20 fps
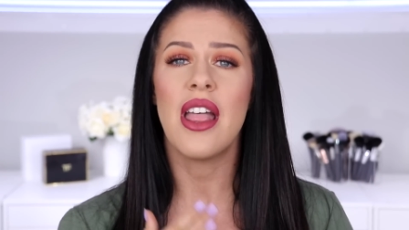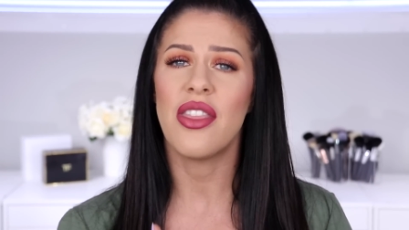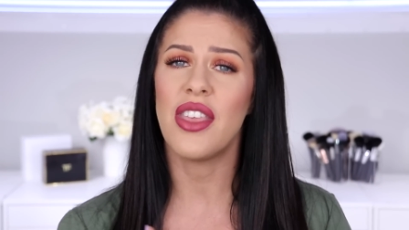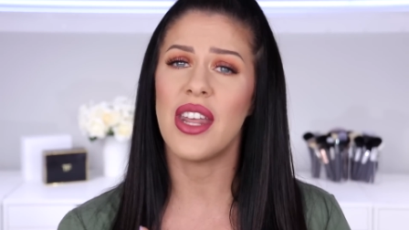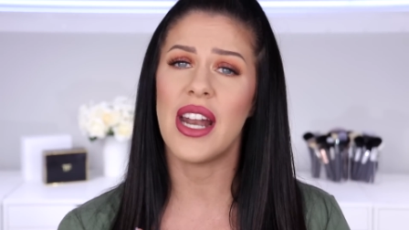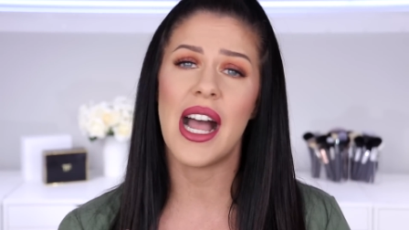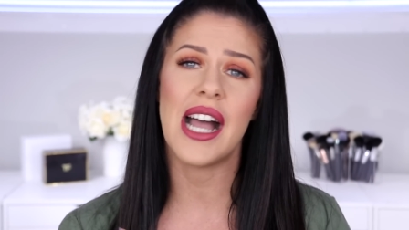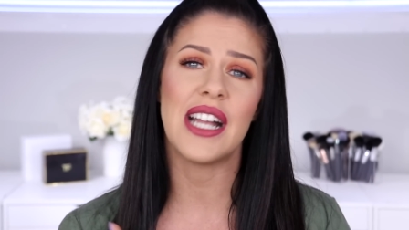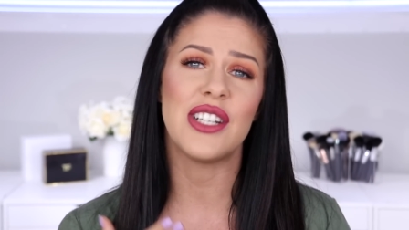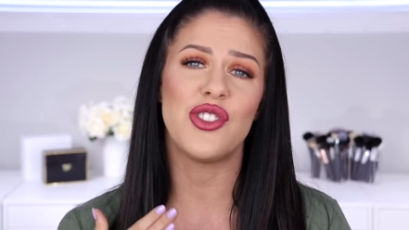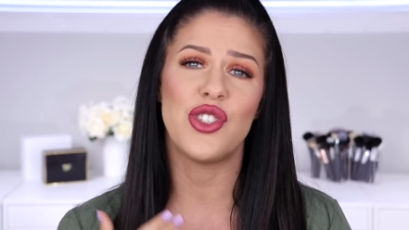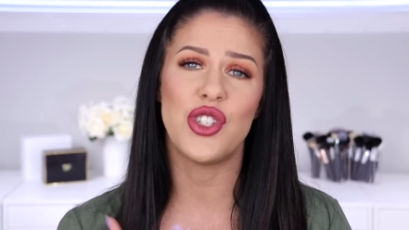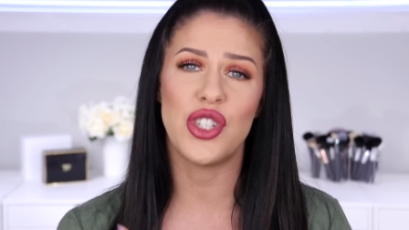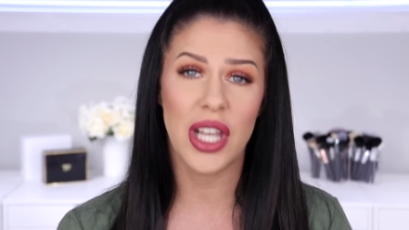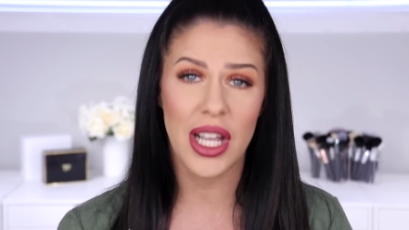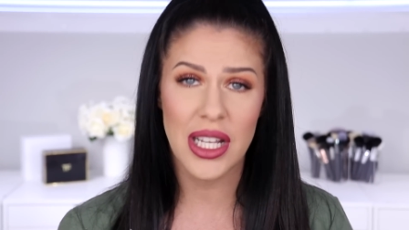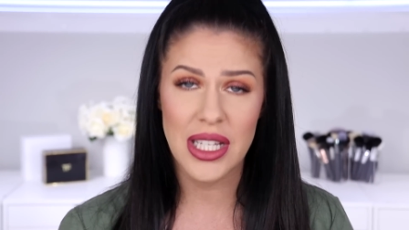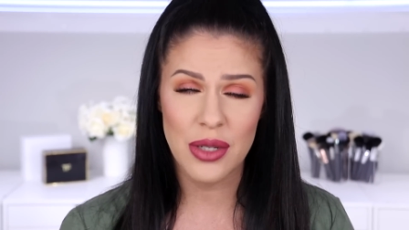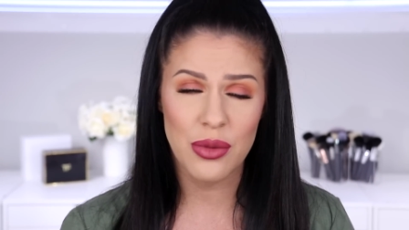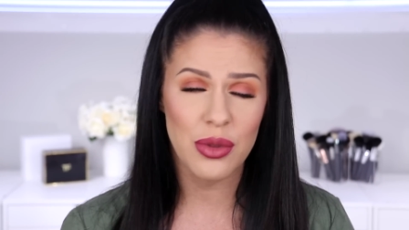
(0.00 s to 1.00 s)
that are
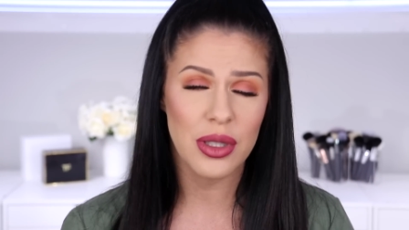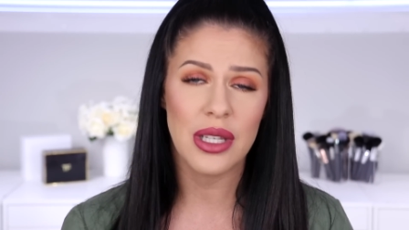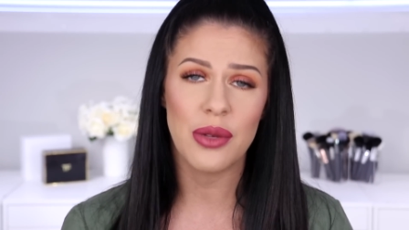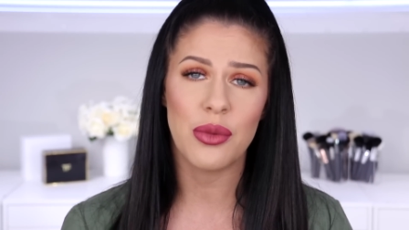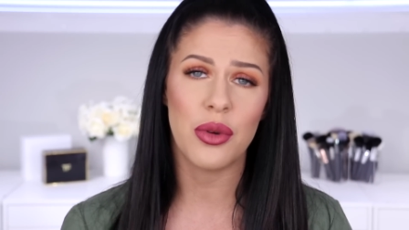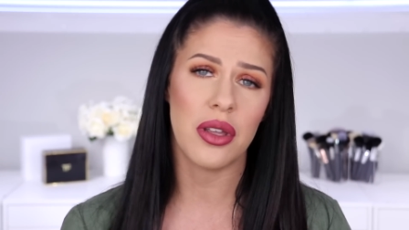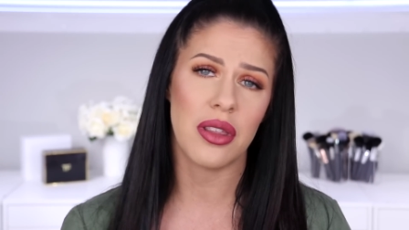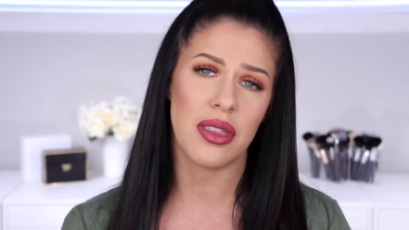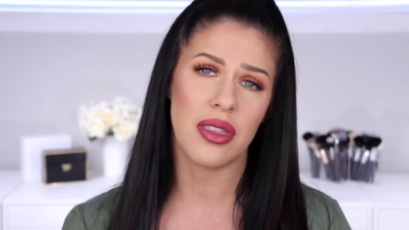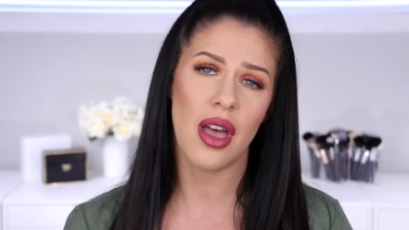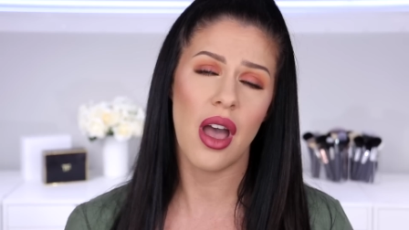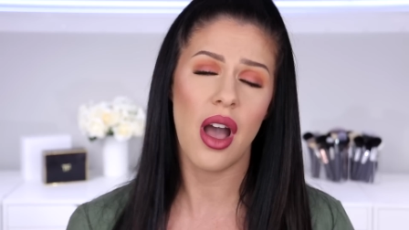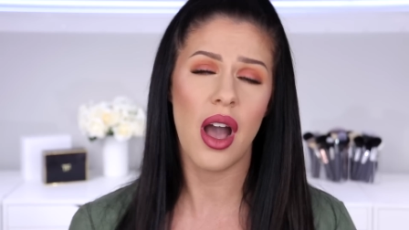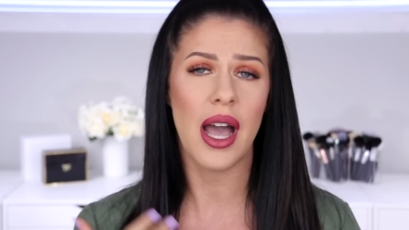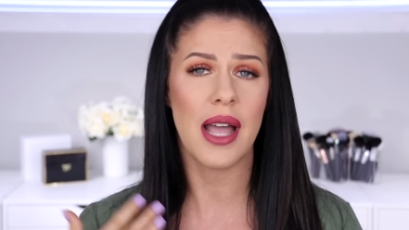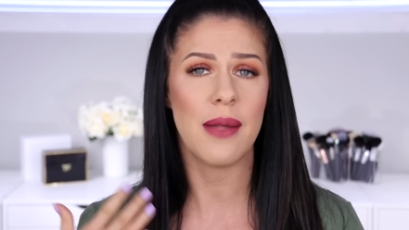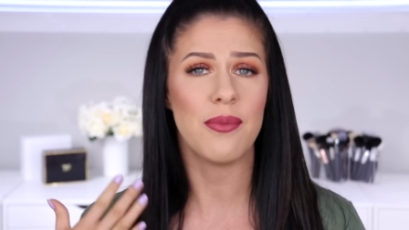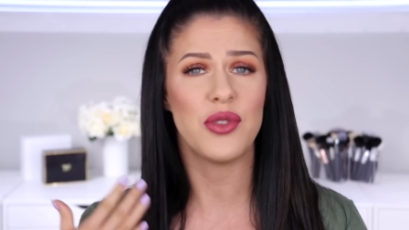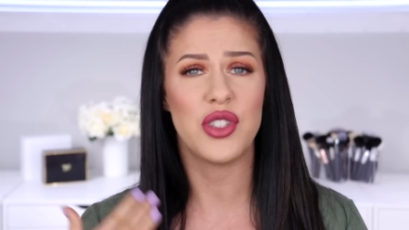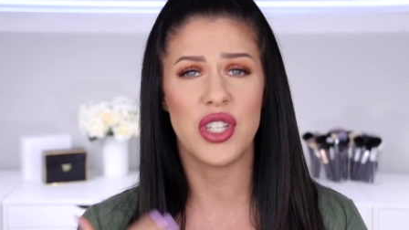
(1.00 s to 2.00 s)
genuinely worth the
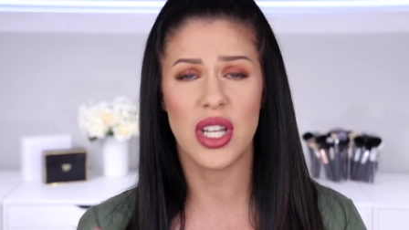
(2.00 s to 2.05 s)
hype,